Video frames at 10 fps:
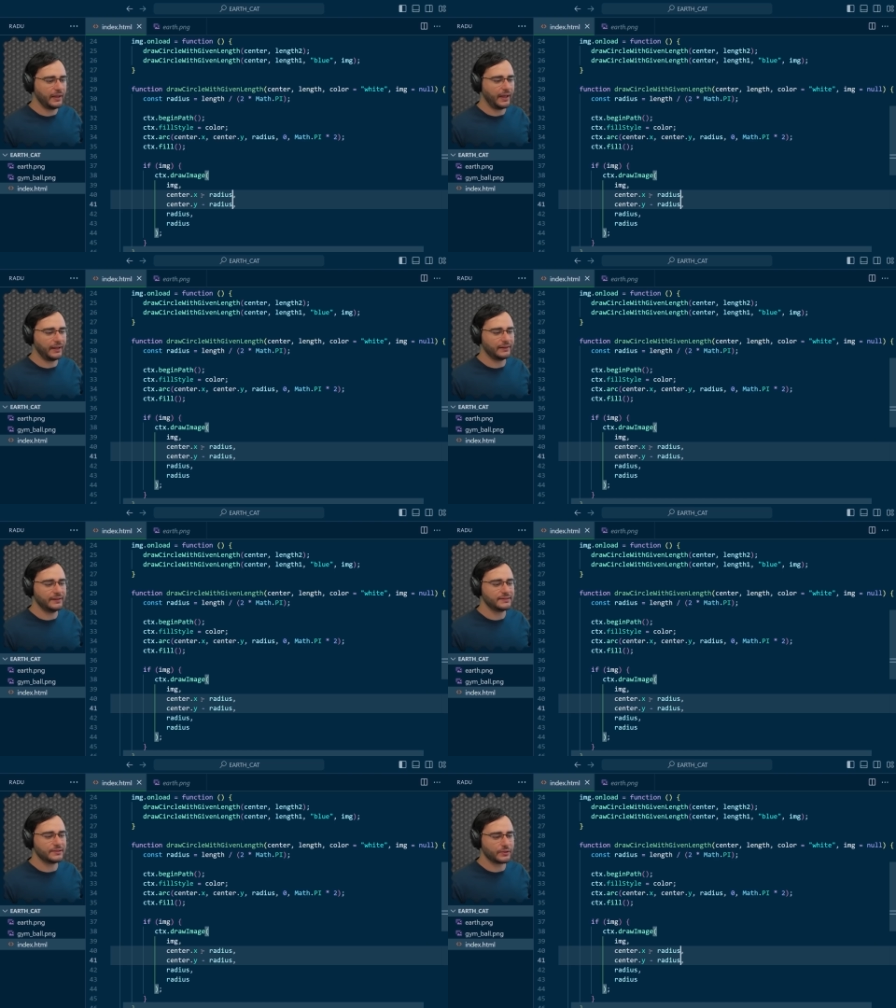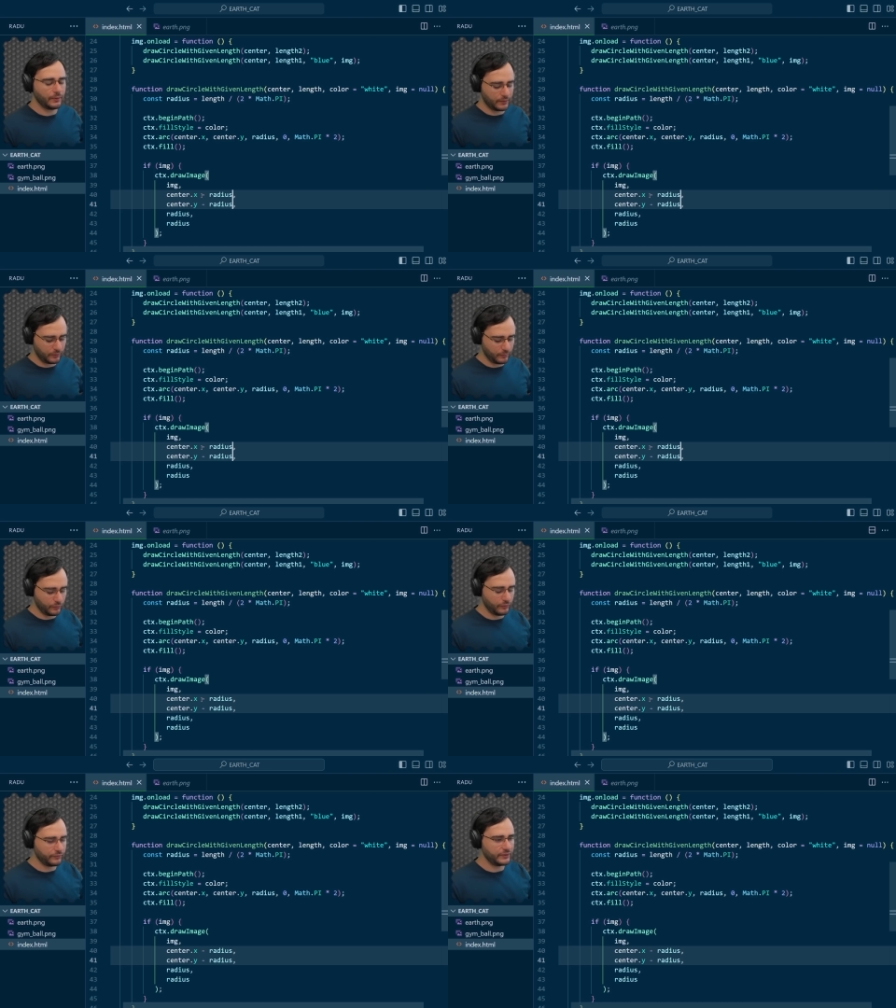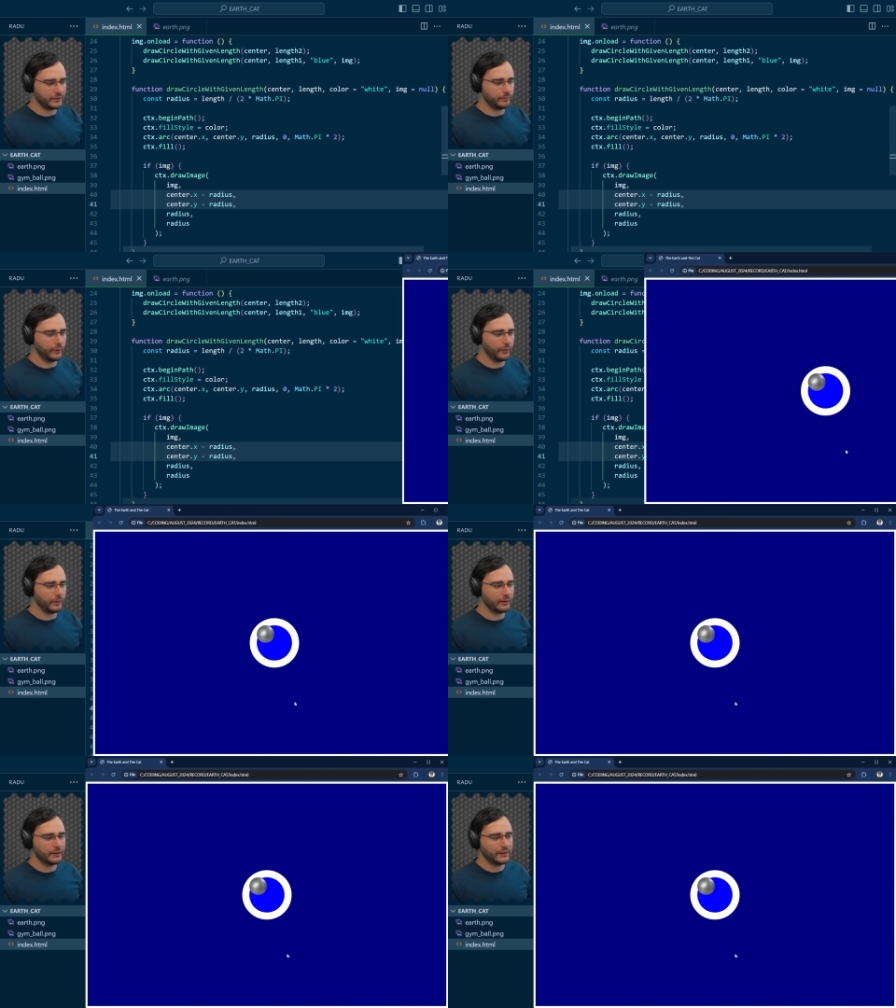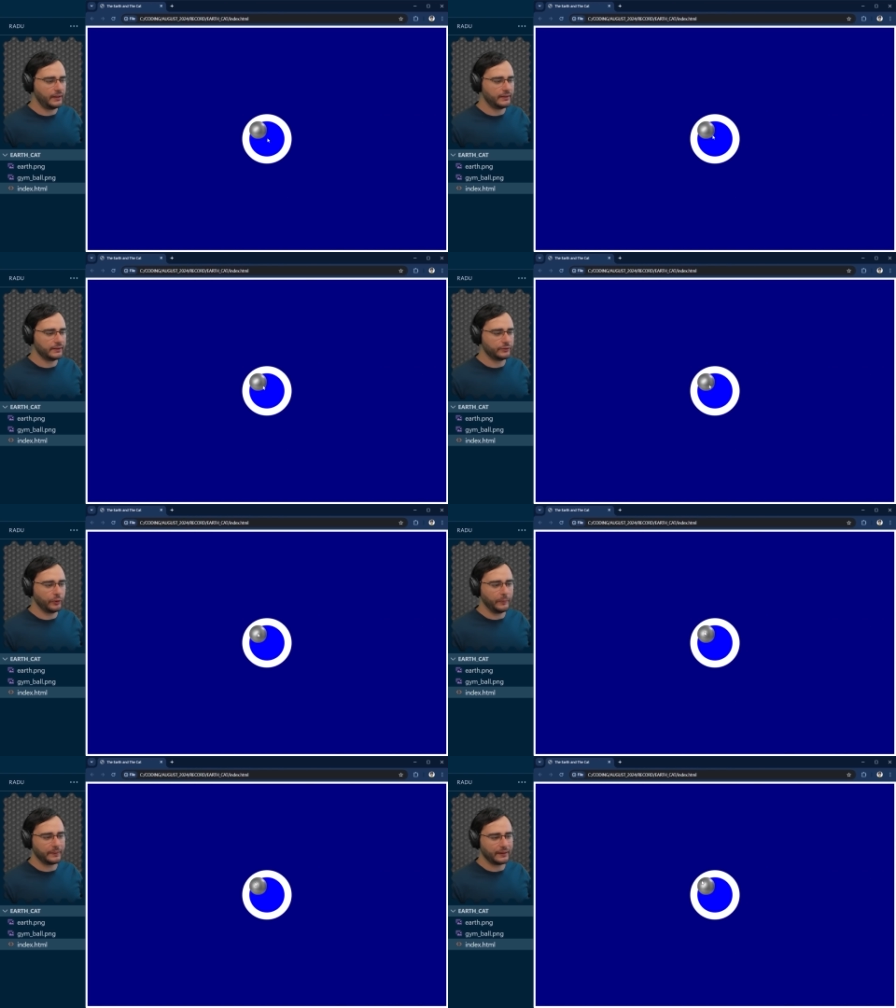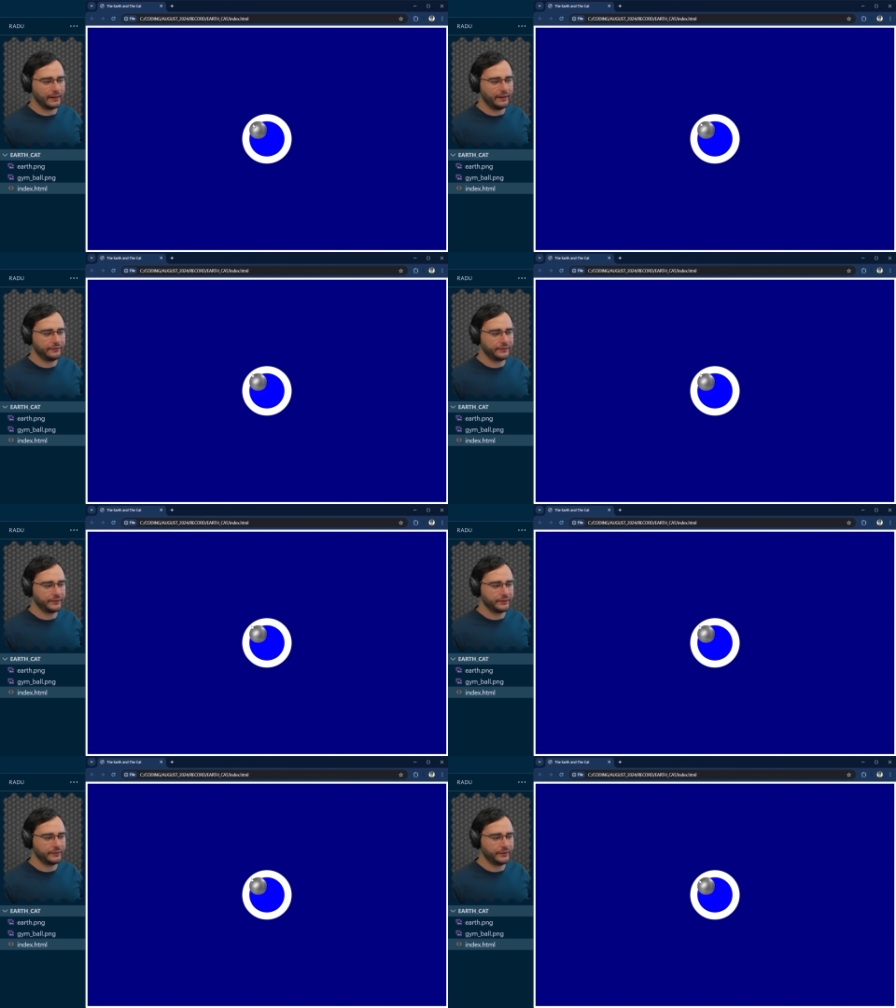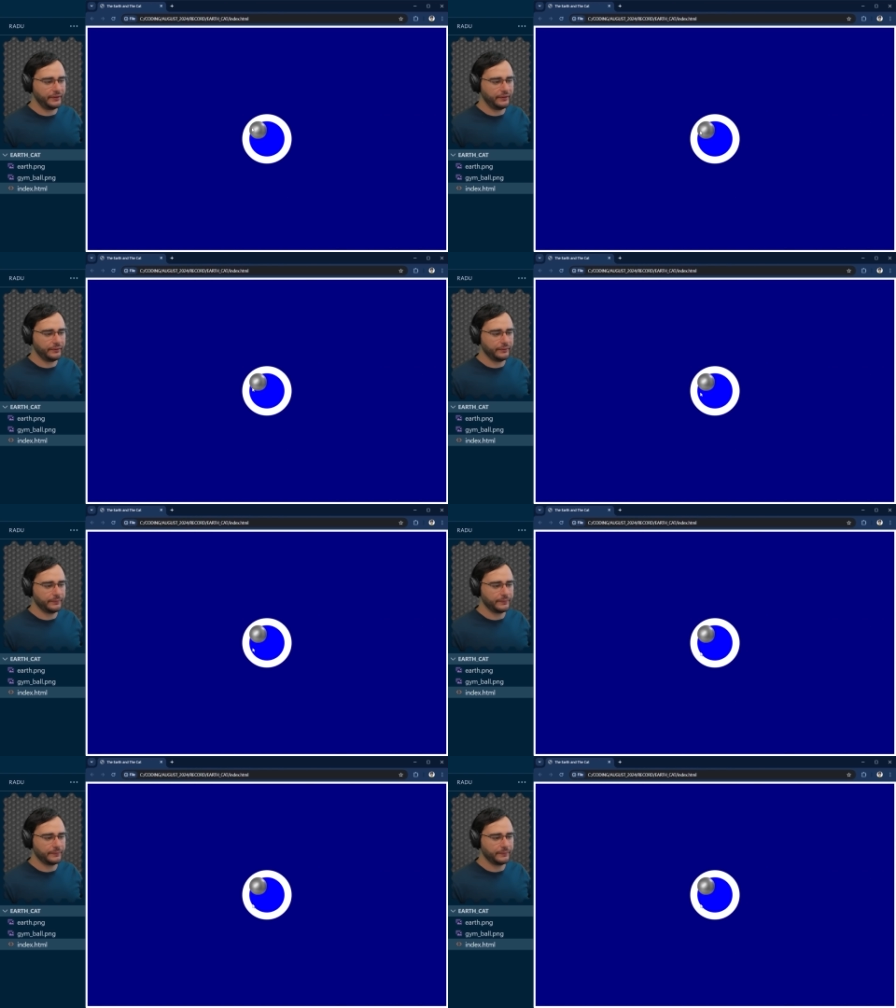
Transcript: And this is going to move the ball in the top left here.